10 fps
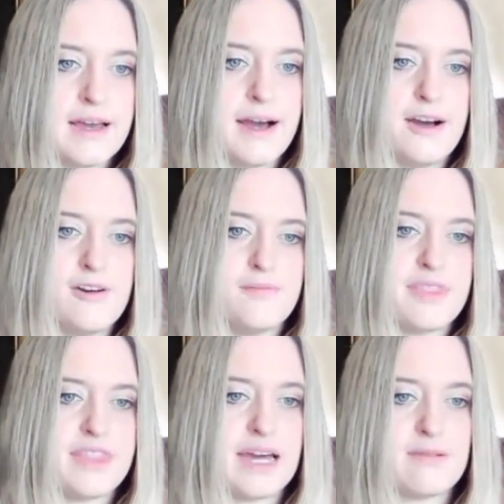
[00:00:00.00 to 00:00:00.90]

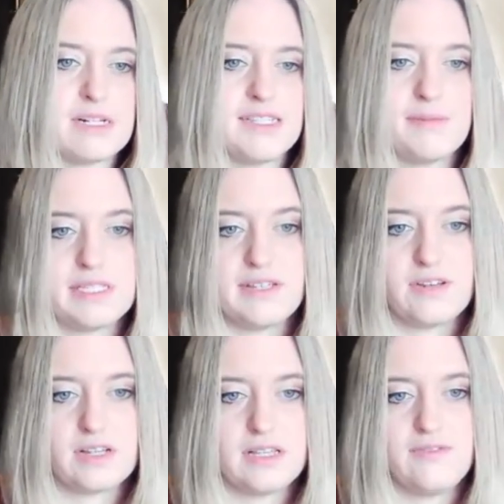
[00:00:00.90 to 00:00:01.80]
That one is
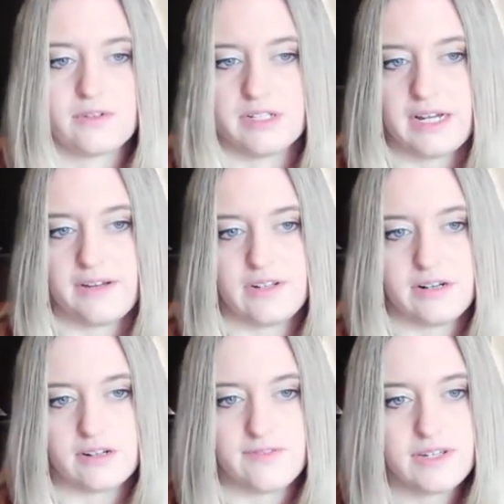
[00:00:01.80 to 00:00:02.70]
specifically for deaf and
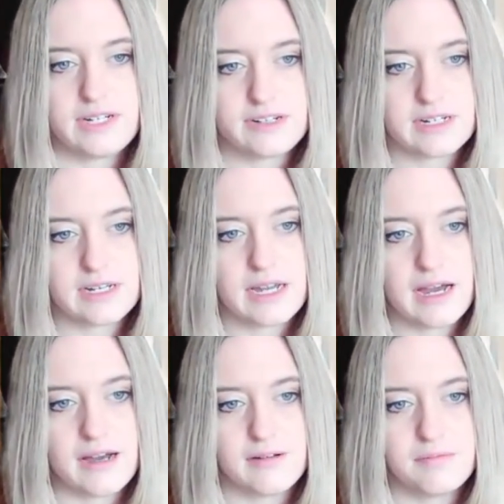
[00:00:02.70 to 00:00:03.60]
hard of hearing
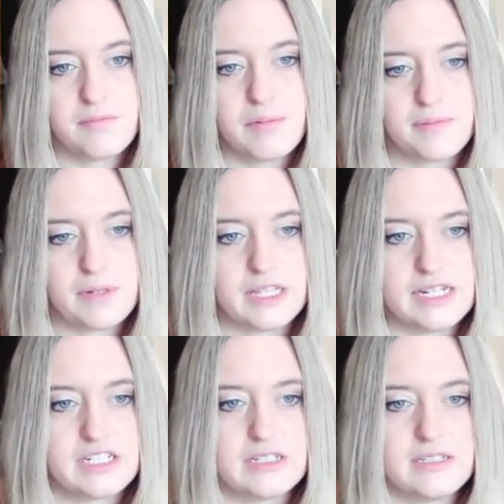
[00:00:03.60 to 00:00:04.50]

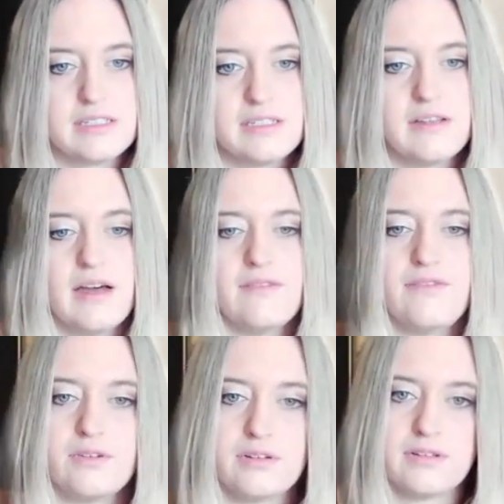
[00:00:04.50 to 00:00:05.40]
populations
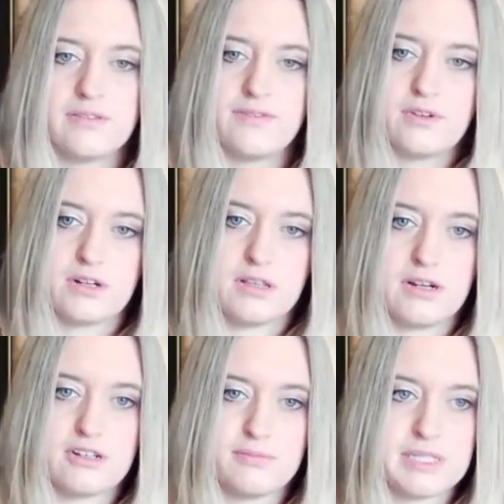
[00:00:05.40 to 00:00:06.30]
for
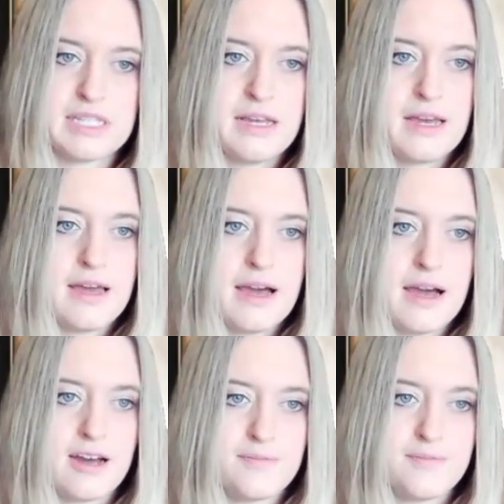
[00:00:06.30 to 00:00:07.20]
alarms.
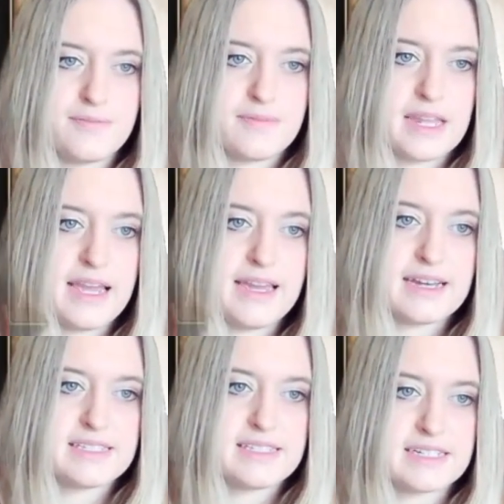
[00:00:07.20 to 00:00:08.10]

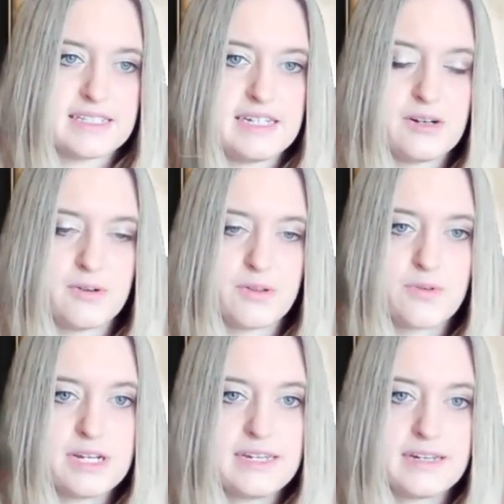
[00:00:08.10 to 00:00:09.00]
AS
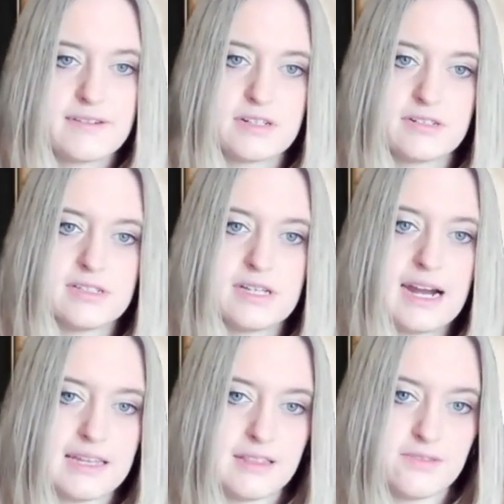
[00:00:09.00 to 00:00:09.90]
1603 covers high
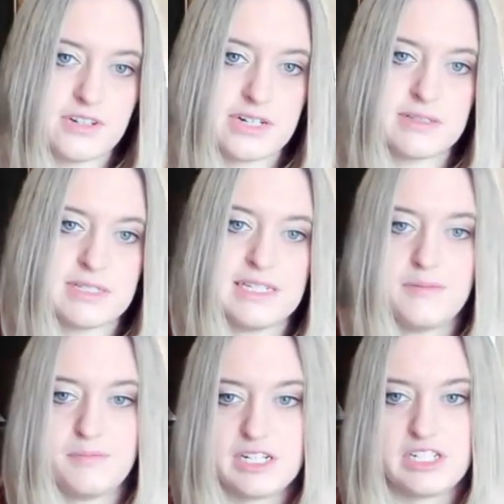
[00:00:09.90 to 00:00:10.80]
and low frequency
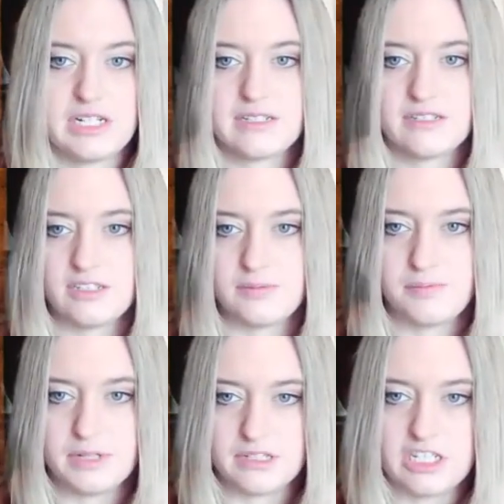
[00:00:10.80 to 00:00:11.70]
bed shakers,
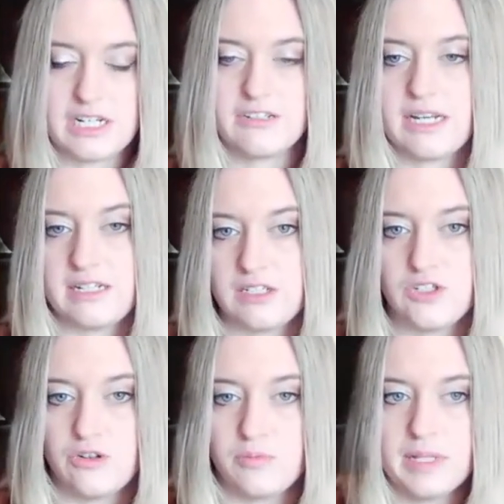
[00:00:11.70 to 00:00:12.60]
pillow shakers, and
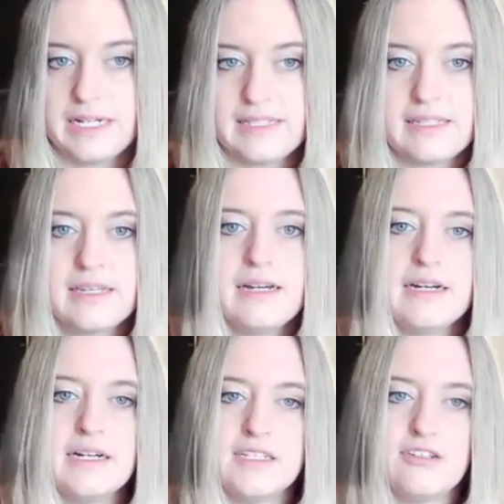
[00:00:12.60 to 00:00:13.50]
strobe lights.
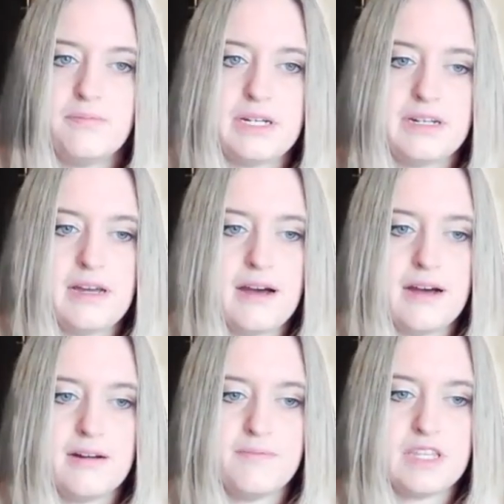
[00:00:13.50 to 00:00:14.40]
So a bit
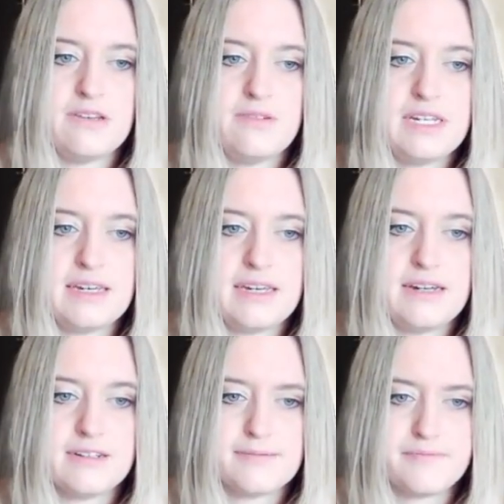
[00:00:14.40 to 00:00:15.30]
unique
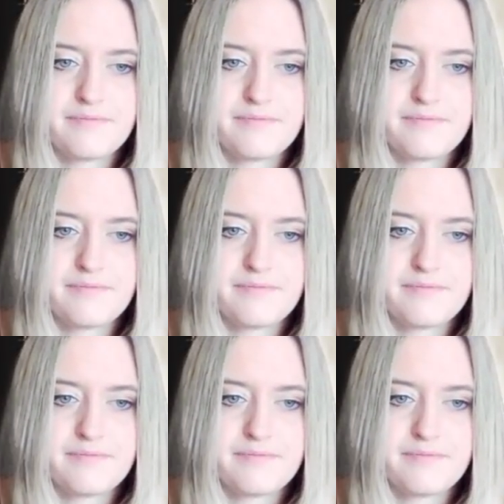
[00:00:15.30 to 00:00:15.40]
here.